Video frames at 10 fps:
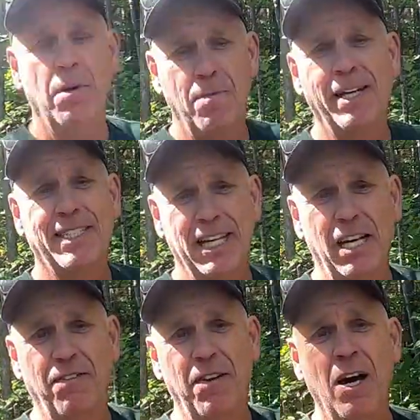But
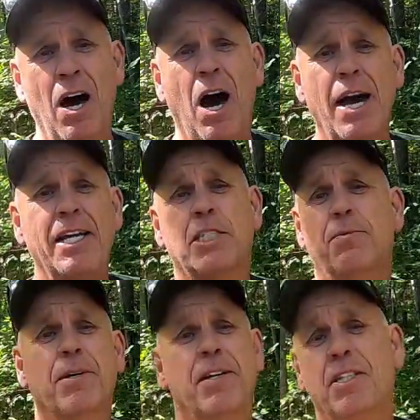myself, I
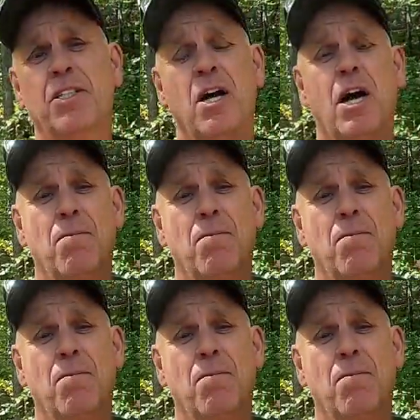experienced